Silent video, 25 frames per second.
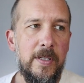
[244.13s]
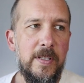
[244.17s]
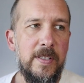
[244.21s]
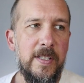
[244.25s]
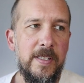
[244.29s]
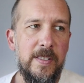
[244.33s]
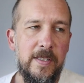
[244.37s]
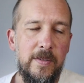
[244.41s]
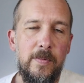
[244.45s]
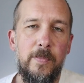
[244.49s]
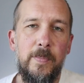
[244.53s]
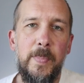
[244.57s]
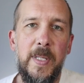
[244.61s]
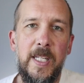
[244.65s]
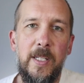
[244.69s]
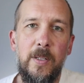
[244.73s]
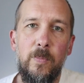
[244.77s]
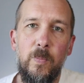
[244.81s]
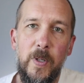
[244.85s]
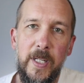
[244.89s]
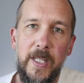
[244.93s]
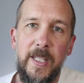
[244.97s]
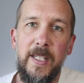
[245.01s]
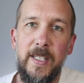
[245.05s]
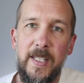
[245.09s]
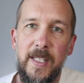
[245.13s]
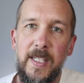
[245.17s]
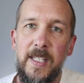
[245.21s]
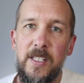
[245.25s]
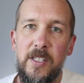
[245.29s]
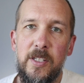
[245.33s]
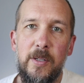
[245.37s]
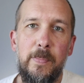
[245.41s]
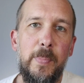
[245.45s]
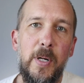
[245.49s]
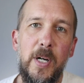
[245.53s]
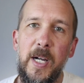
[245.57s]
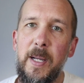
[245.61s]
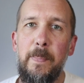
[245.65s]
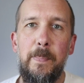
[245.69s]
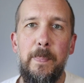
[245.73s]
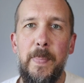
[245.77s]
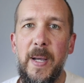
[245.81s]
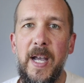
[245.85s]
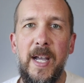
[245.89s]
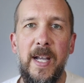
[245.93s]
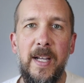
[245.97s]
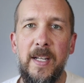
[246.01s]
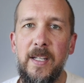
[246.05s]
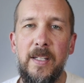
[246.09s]
doesn't mean we need to bite
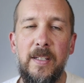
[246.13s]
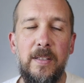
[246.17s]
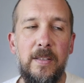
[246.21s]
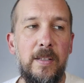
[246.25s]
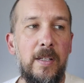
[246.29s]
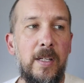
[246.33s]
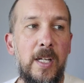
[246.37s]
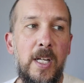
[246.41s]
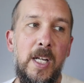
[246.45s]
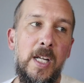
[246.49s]
back and